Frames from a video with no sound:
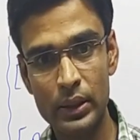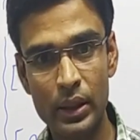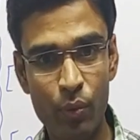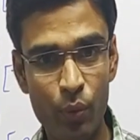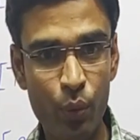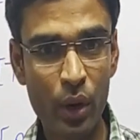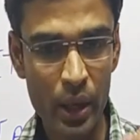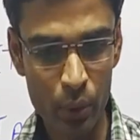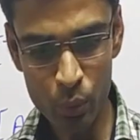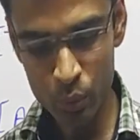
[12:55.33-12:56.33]
There are
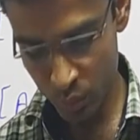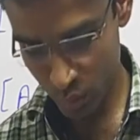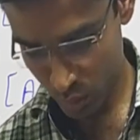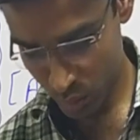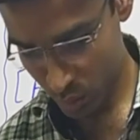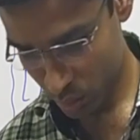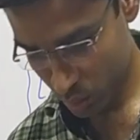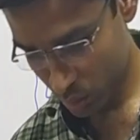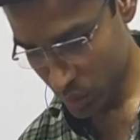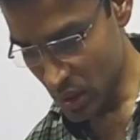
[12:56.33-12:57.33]
5
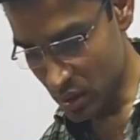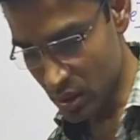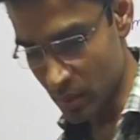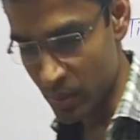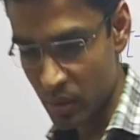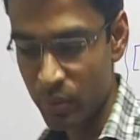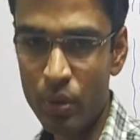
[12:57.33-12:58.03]
systems.